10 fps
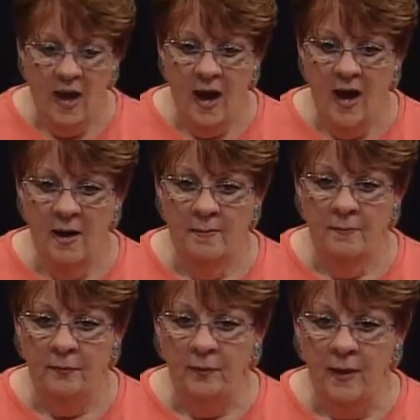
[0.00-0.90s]

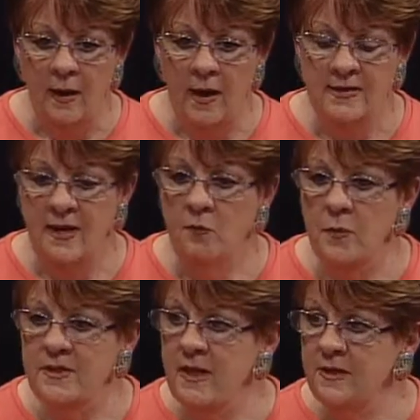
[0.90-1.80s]
um, as I've
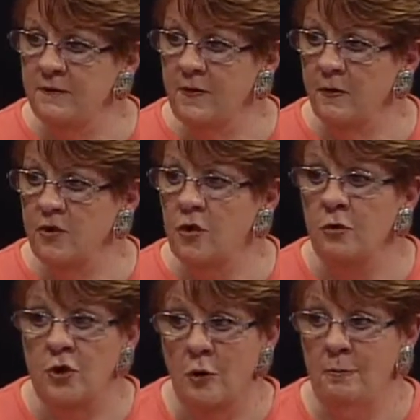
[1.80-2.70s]
always said to folks,
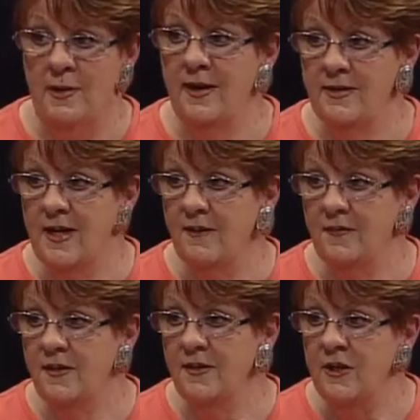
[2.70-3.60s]
don't, don't plant
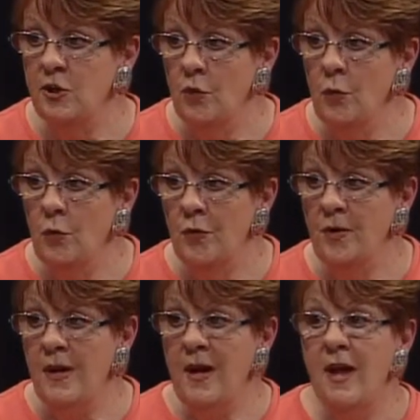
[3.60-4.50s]
daffodils in your
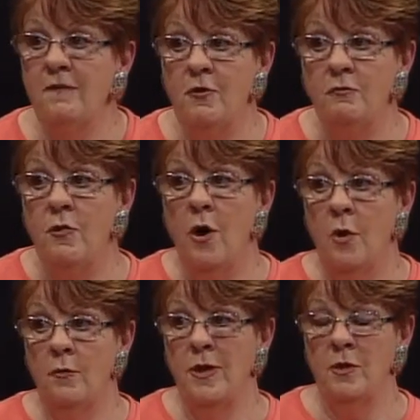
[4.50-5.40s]
lawn if you
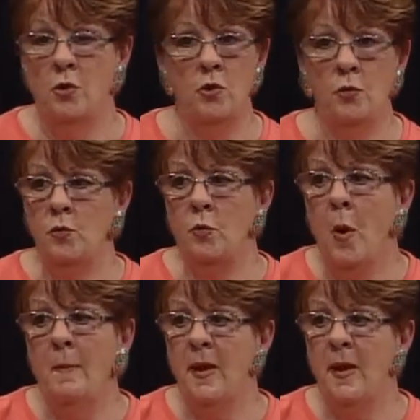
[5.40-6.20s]
know that you, you won't